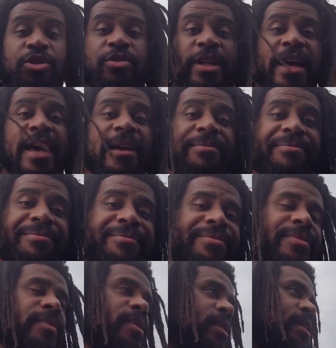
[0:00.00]
do that,
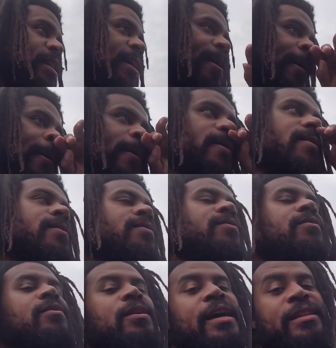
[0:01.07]
okay,
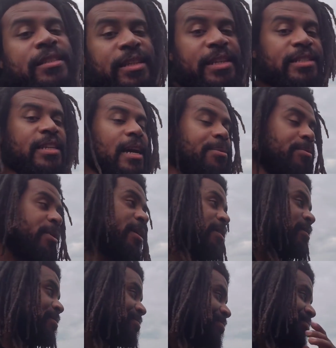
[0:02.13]
as a lease
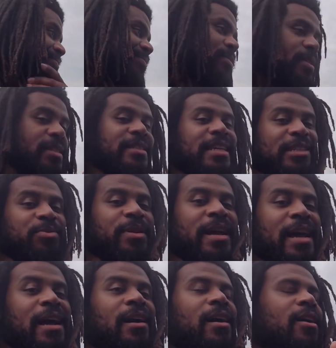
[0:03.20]
operator, because that's what
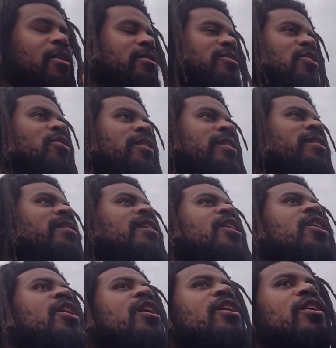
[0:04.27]
I, or sorry,
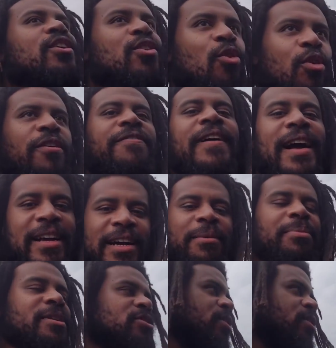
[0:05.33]
glorified company